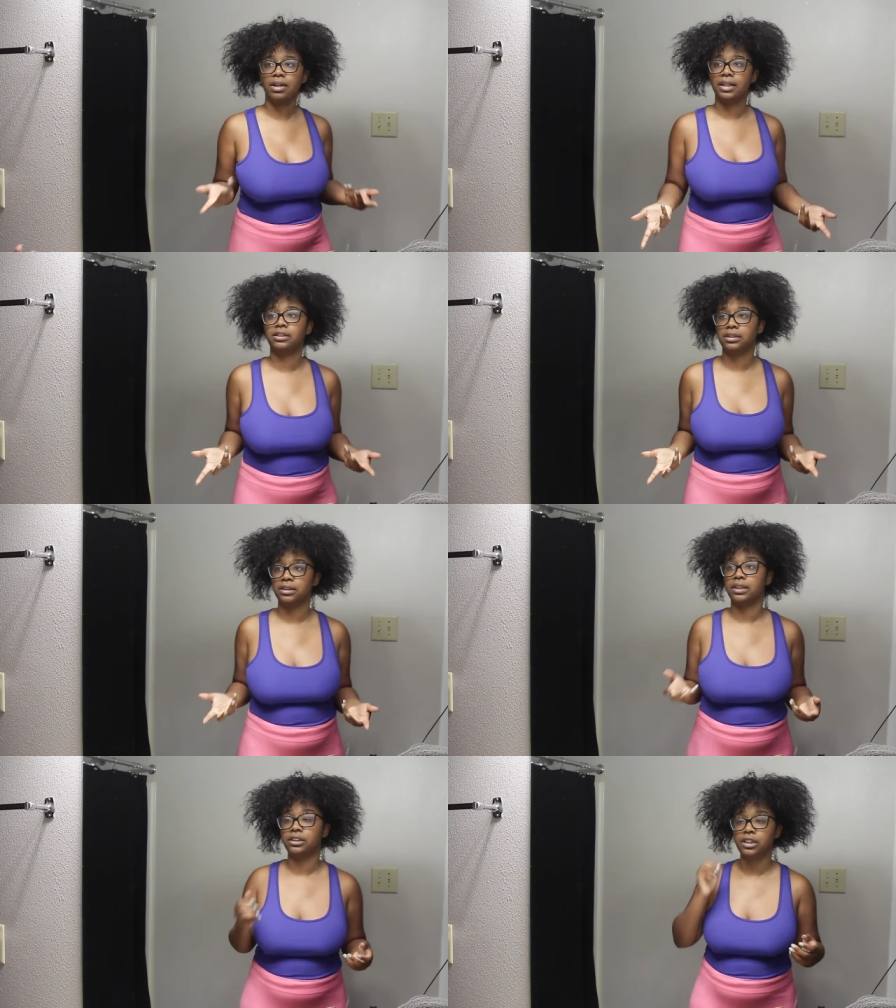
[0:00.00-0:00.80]
it's just
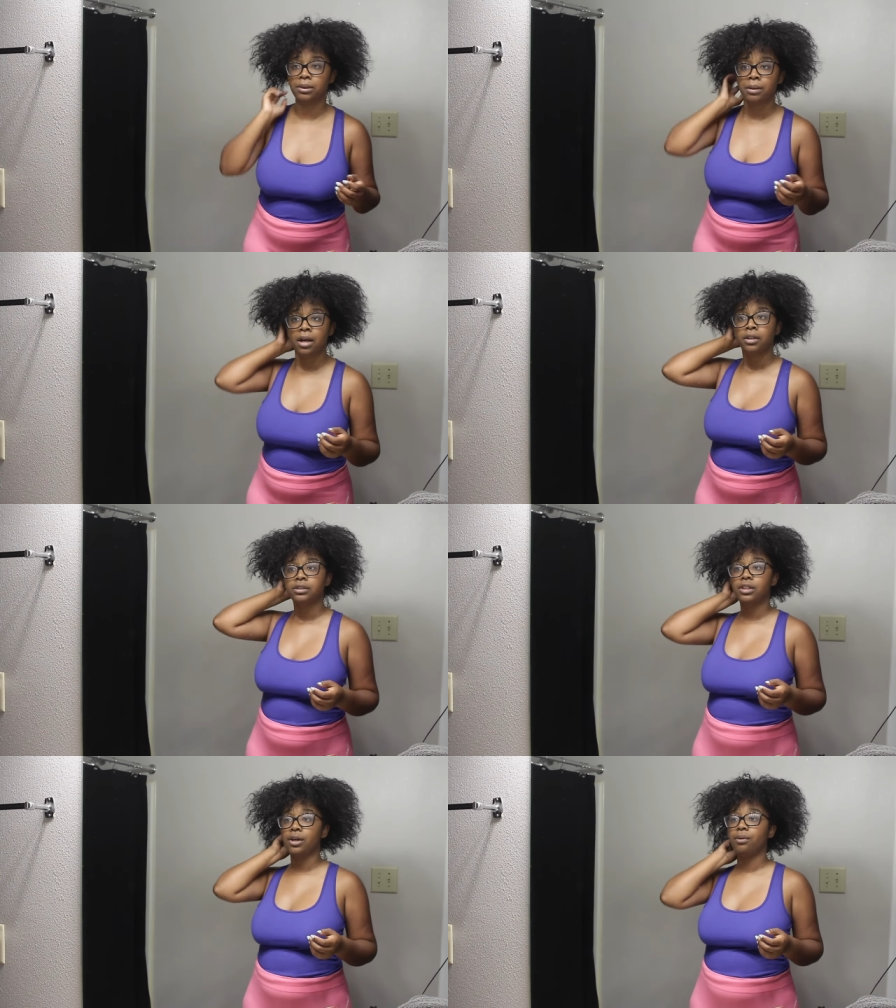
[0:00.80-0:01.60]
a touch up
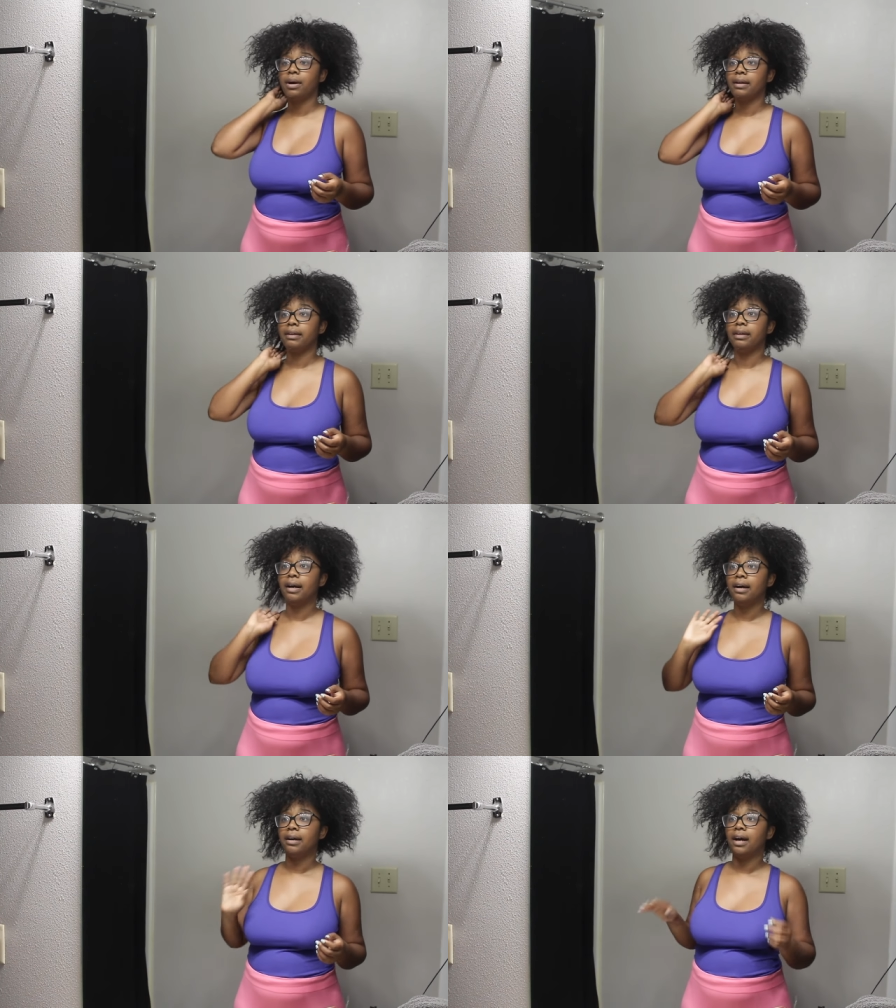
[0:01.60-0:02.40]
so
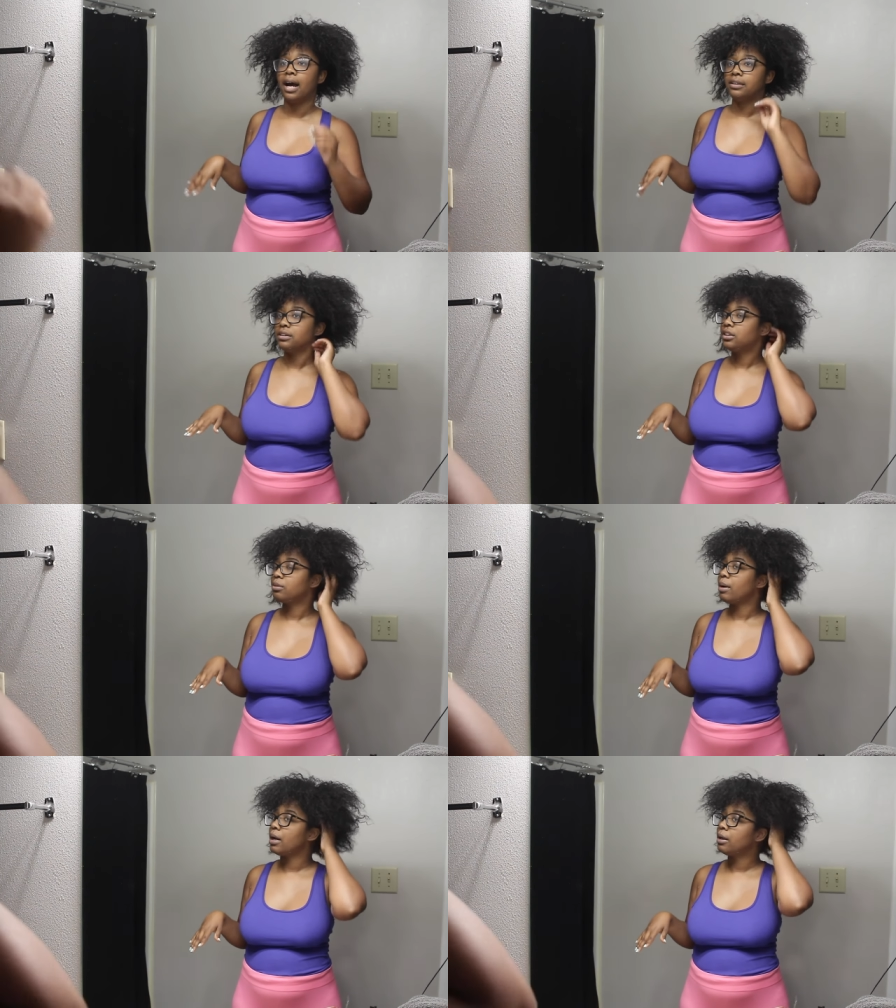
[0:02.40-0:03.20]
yeah i just
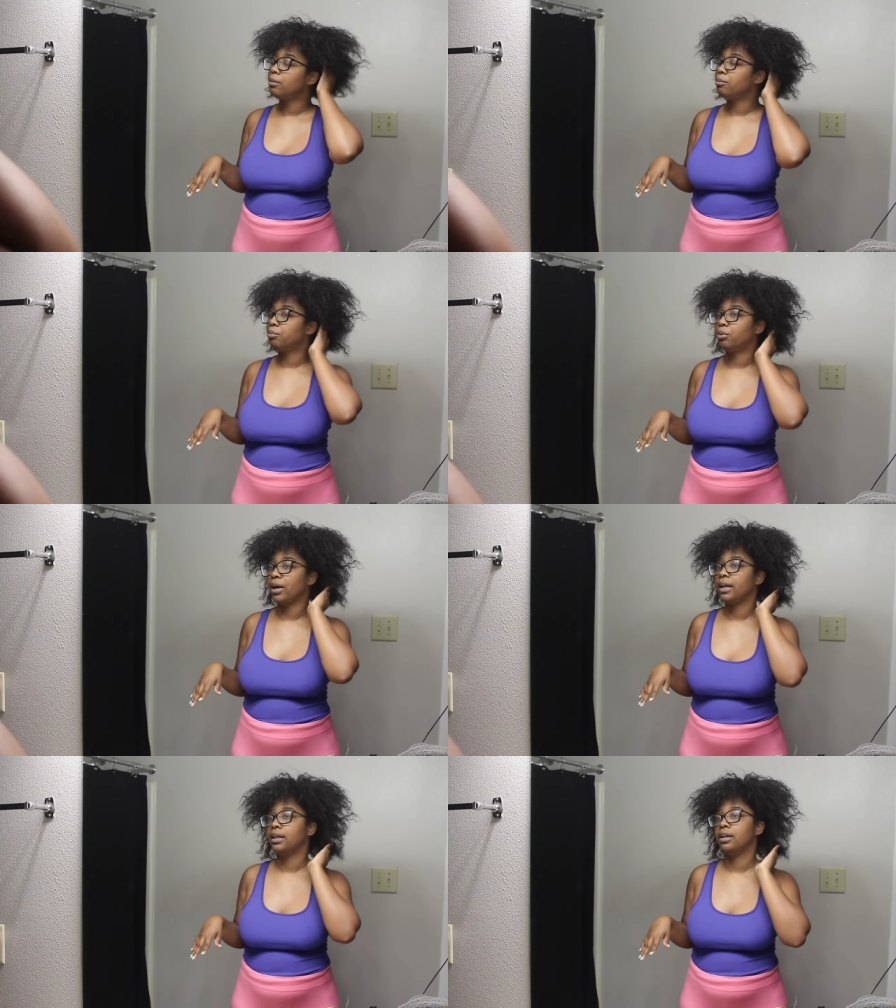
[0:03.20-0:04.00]
took my
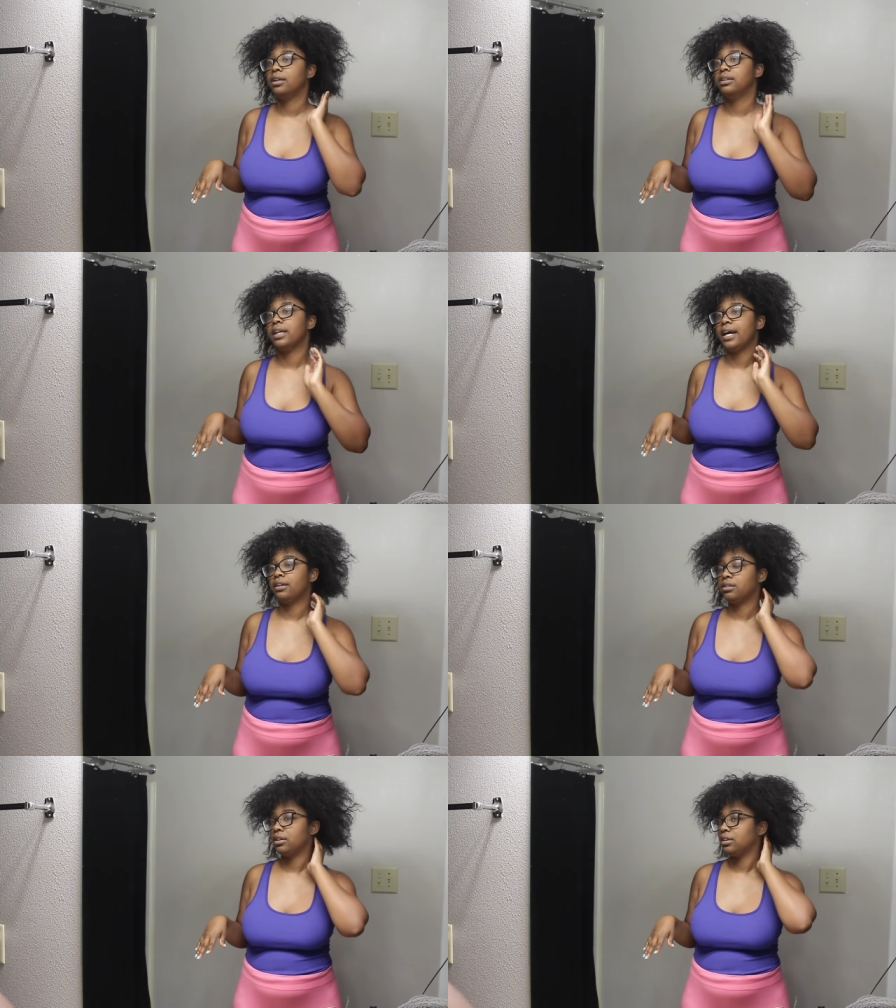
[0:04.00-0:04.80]
braid
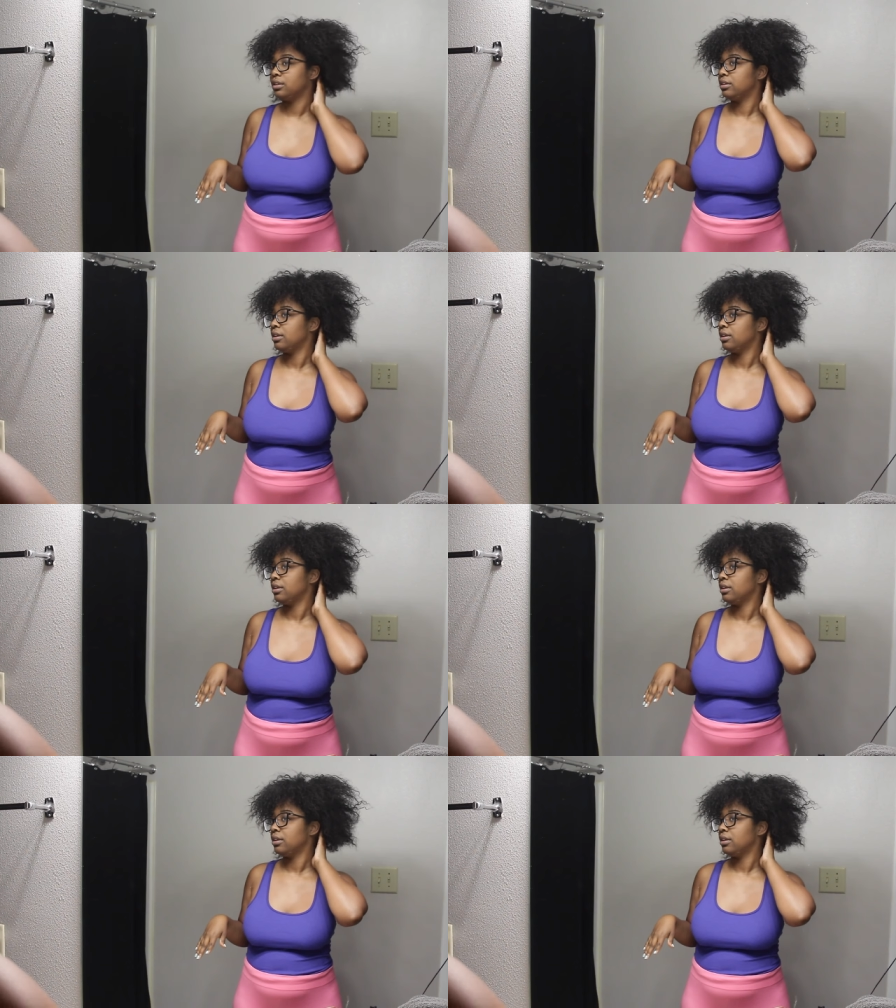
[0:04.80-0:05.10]
down